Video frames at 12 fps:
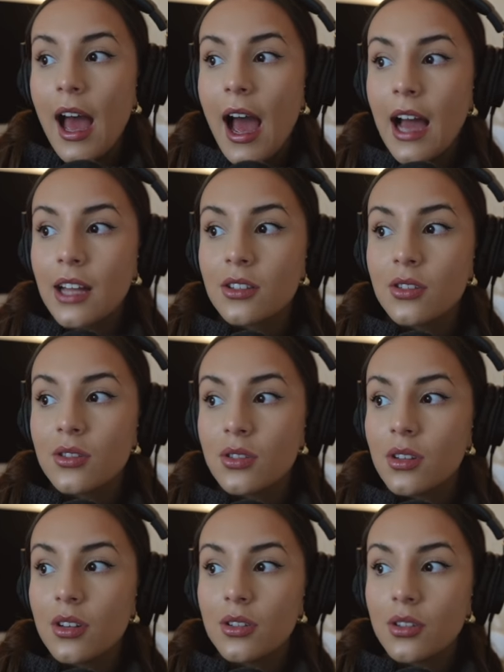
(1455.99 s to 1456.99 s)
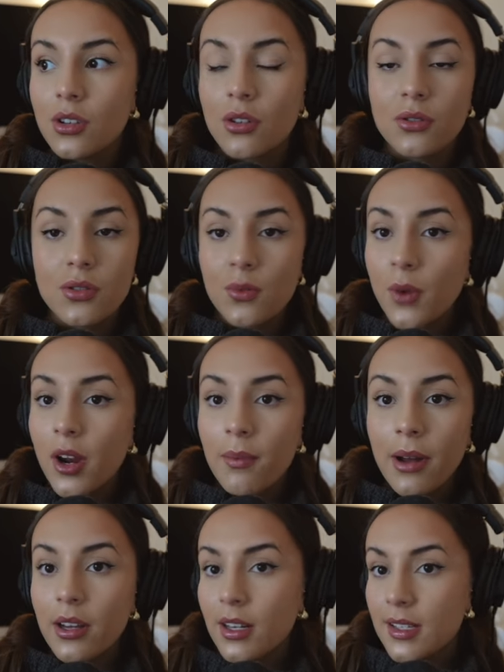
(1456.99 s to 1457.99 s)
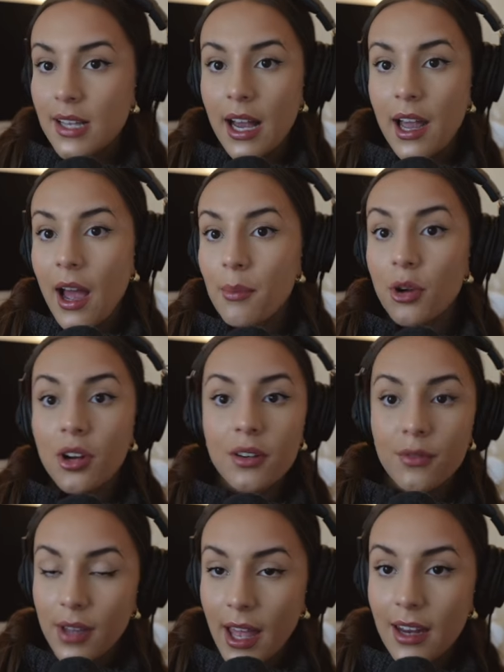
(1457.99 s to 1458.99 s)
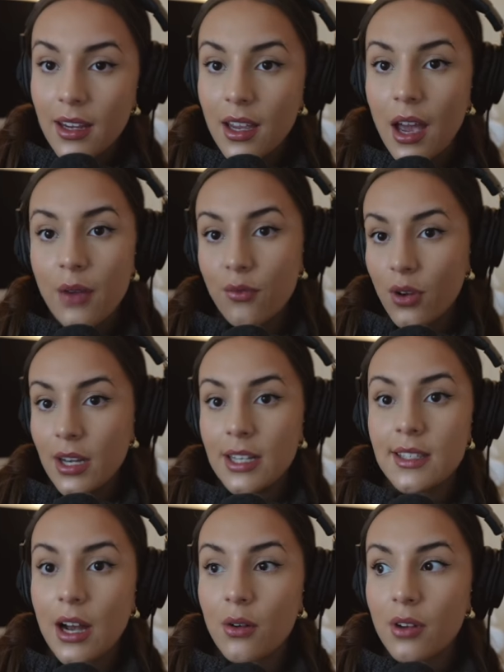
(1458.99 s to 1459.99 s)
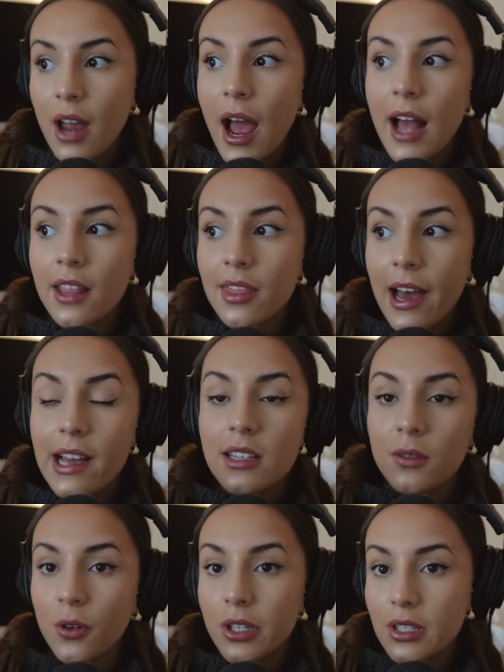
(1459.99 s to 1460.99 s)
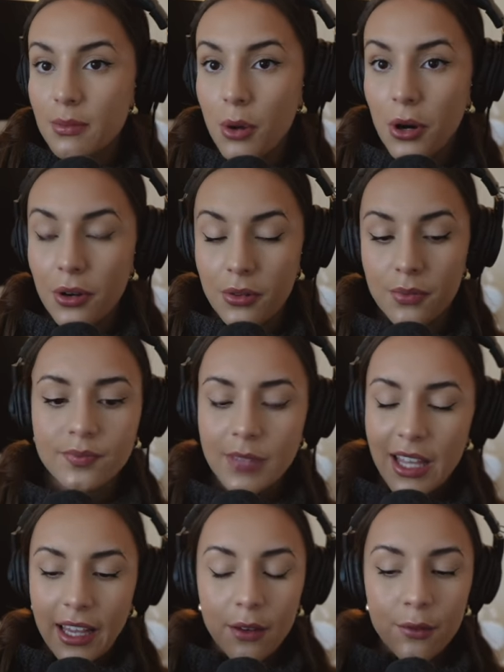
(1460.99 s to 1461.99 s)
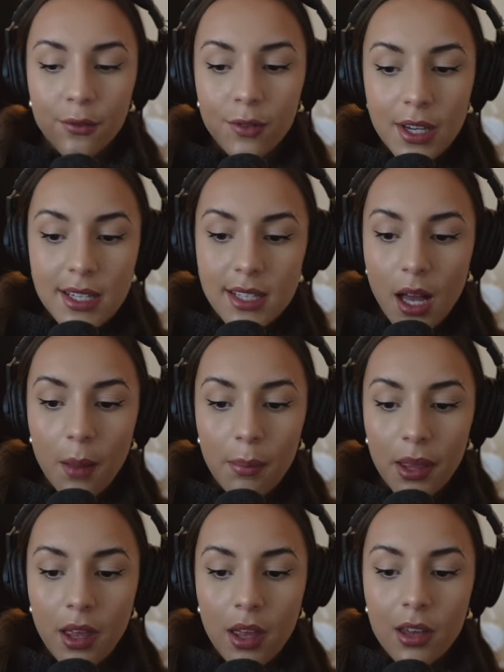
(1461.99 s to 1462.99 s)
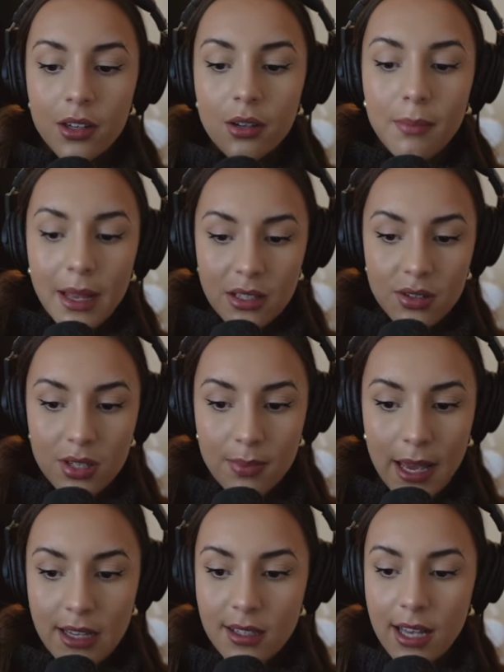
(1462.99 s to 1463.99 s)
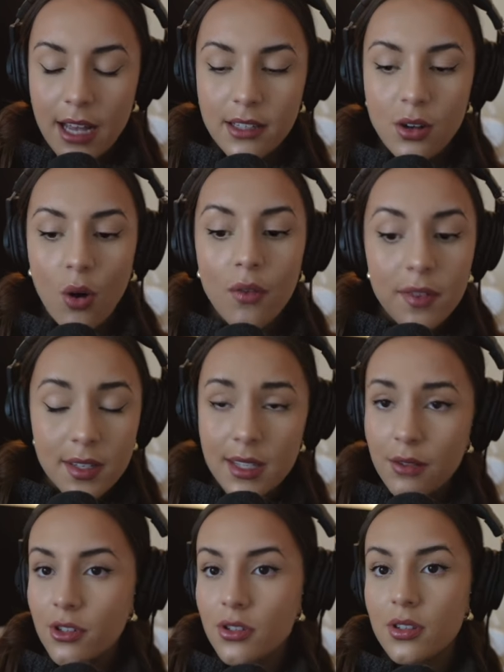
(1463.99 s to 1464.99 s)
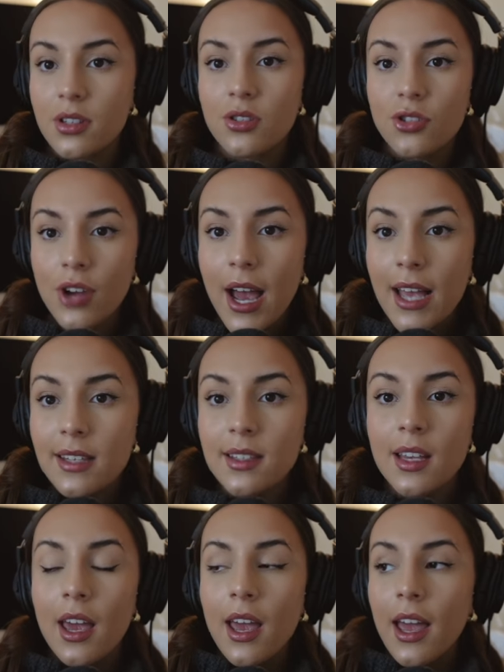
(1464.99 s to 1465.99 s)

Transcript: And, you know, don't worry about it because I'm not gonna forget it. I've written it down and that is for tomorrow. It like frees up your mental space and obviously reduces stress.